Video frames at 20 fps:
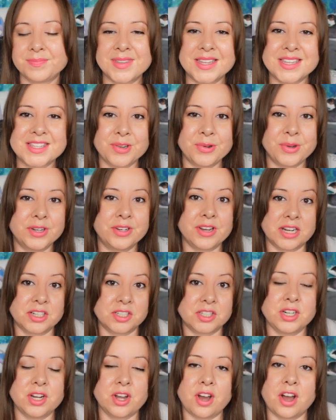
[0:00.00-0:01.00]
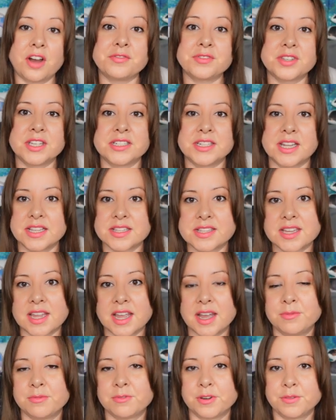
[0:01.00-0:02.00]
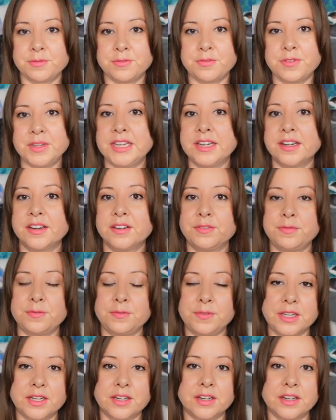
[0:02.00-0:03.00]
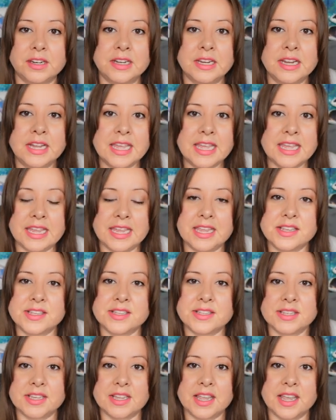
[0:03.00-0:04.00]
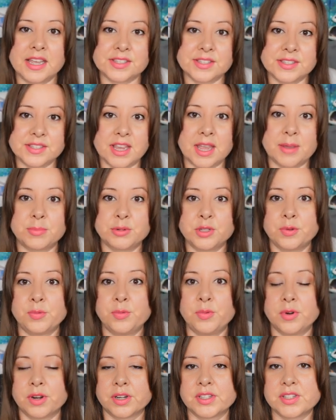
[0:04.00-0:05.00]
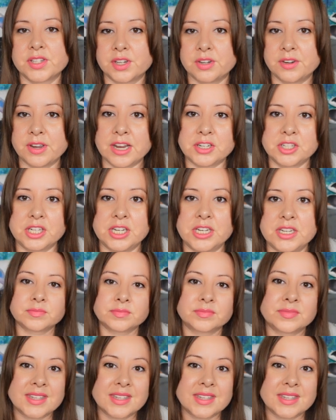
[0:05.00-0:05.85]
So aggression often does come from fear. Fear is a step towards aggression.